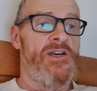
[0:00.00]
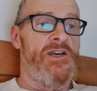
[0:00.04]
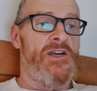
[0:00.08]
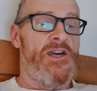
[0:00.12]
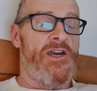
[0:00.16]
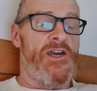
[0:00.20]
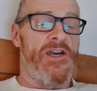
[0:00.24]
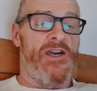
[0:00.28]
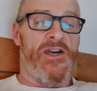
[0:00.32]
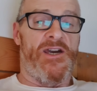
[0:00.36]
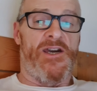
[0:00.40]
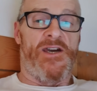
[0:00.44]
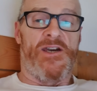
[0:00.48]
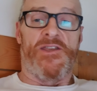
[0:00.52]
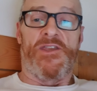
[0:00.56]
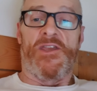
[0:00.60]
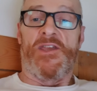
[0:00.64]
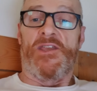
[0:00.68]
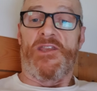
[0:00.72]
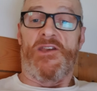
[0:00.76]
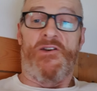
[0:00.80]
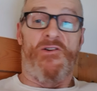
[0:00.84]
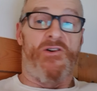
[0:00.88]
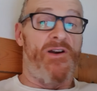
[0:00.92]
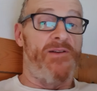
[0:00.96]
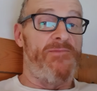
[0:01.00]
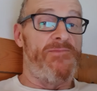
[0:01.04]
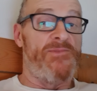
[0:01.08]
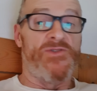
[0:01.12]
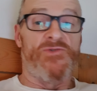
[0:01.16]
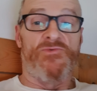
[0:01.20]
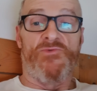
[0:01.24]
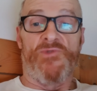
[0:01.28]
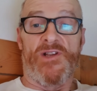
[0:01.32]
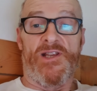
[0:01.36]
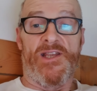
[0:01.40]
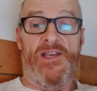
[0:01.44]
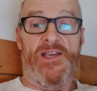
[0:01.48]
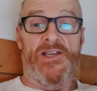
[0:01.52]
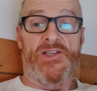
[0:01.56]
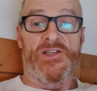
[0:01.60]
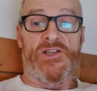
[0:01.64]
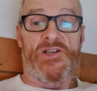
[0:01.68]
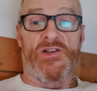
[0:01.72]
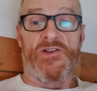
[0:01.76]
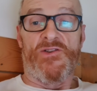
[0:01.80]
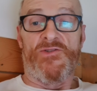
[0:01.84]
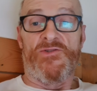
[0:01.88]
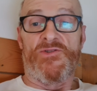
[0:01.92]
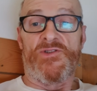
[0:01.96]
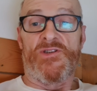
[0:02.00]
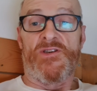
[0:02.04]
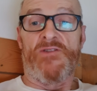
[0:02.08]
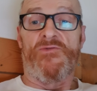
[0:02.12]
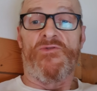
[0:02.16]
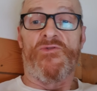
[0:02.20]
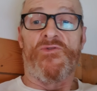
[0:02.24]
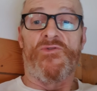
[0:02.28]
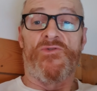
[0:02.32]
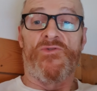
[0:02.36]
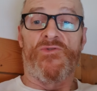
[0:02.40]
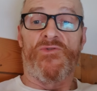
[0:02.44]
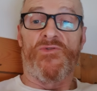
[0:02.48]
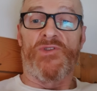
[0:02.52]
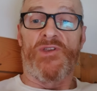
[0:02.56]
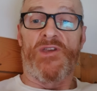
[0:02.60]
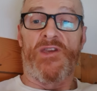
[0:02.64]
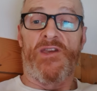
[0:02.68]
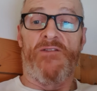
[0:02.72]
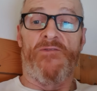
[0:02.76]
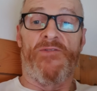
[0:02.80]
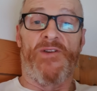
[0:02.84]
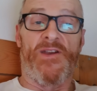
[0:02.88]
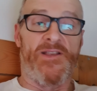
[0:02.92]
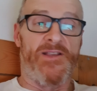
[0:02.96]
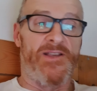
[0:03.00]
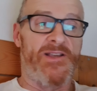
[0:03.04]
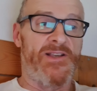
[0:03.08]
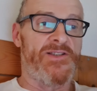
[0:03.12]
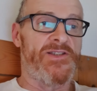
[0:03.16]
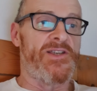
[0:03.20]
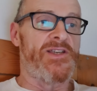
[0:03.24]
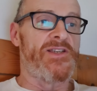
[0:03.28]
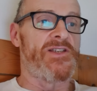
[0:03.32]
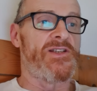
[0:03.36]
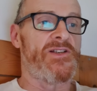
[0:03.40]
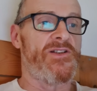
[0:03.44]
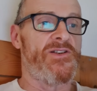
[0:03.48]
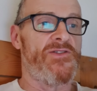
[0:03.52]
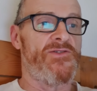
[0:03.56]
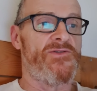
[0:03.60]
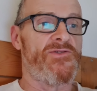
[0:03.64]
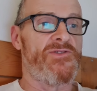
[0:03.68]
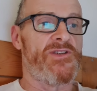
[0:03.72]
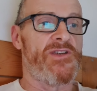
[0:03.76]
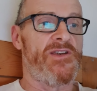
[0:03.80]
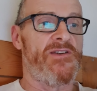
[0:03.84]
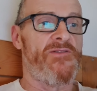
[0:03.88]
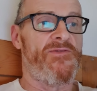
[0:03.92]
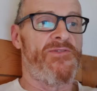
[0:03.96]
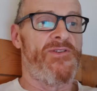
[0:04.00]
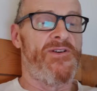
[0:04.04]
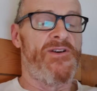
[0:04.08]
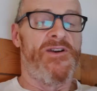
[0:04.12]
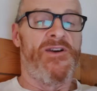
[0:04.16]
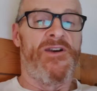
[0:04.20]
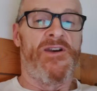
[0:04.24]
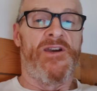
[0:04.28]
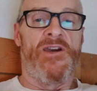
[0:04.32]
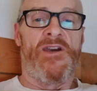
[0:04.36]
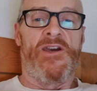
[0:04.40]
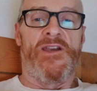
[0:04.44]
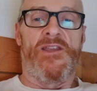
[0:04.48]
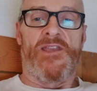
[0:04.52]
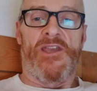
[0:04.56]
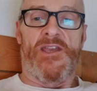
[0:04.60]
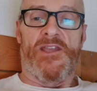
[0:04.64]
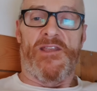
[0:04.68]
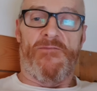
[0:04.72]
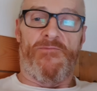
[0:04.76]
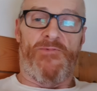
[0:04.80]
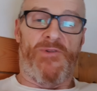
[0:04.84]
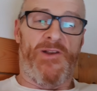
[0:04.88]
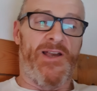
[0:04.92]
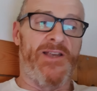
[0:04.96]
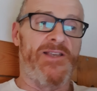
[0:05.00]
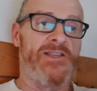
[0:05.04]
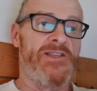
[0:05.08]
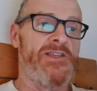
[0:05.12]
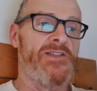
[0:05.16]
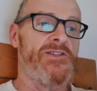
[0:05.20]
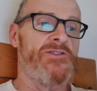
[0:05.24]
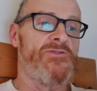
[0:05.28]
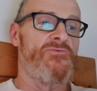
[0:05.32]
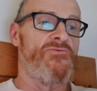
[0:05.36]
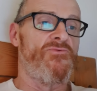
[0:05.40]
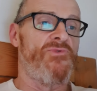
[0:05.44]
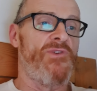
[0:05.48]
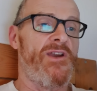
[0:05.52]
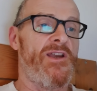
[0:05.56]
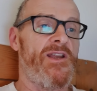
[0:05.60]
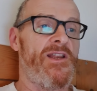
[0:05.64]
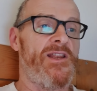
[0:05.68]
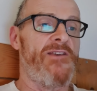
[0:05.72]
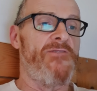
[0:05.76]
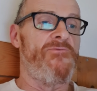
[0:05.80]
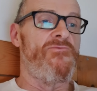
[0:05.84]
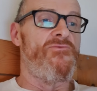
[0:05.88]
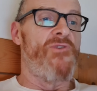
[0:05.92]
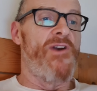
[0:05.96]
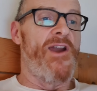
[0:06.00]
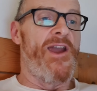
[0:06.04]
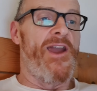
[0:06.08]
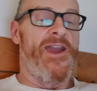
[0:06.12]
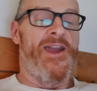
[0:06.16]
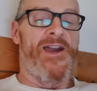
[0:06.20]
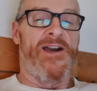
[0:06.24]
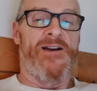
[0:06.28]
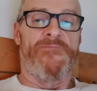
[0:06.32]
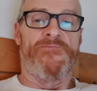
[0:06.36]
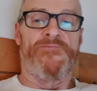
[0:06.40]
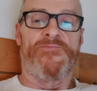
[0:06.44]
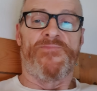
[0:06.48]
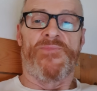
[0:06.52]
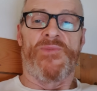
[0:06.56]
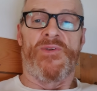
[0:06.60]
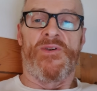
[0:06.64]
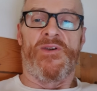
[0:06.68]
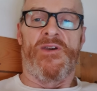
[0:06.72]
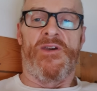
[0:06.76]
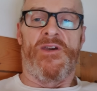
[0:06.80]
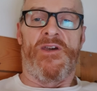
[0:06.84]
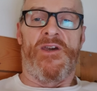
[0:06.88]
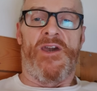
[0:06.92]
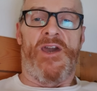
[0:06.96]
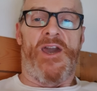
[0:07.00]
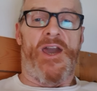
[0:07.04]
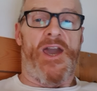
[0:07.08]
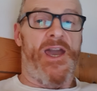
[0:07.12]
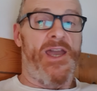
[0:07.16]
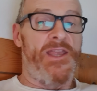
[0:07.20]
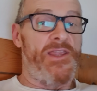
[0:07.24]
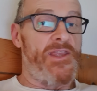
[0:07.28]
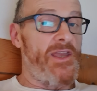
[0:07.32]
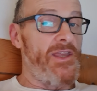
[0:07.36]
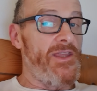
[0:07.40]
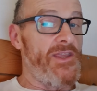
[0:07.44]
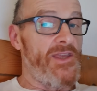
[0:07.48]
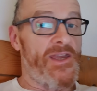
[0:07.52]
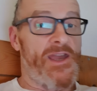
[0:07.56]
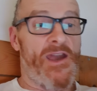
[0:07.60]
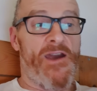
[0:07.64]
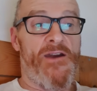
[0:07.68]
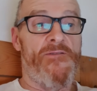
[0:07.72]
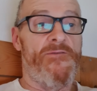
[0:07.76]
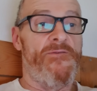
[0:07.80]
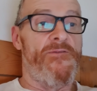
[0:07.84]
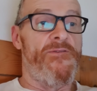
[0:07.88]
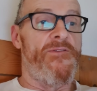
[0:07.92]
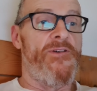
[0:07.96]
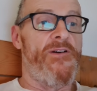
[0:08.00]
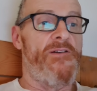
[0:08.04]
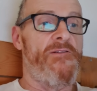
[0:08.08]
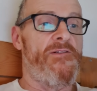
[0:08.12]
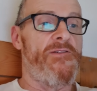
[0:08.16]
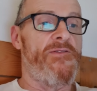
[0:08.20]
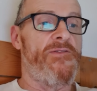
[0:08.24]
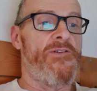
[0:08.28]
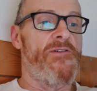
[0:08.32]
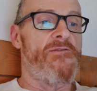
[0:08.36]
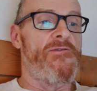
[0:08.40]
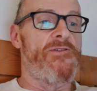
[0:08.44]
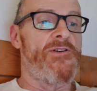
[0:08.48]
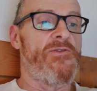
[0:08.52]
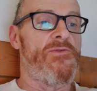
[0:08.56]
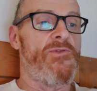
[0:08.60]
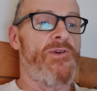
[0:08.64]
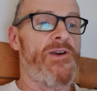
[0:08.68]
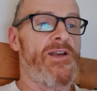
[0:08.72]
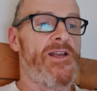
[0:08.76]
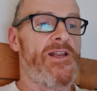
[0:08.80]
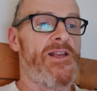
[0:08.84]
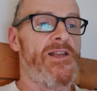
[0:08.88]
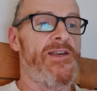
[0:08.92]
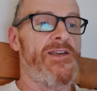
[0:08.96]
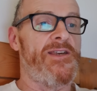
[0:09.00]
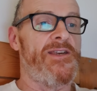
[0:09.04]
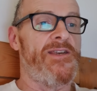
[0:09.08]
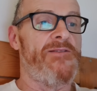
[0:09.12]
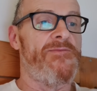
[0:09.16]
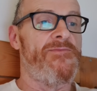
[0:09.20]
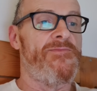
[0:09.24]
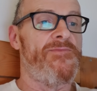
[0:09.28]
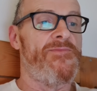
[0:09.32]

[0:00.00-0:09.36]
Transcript: that the item is really exclusive or the event is exclusive, that the places are really rare, and that they're going very, very quickly.